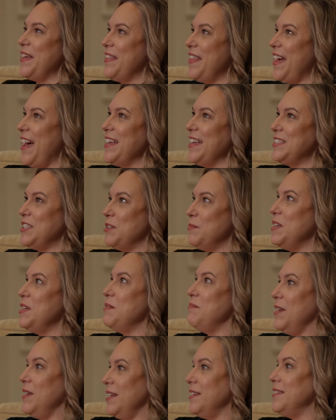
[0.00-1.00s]
And that to
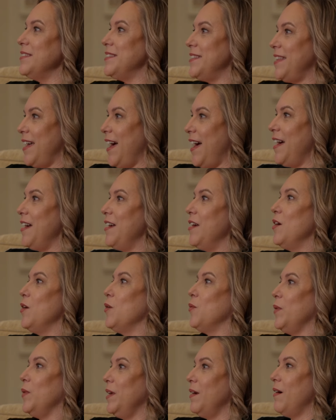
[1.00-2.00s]
me means that
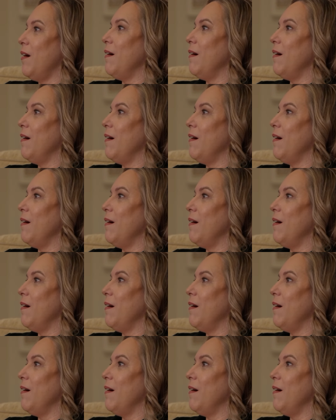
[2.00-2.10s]
we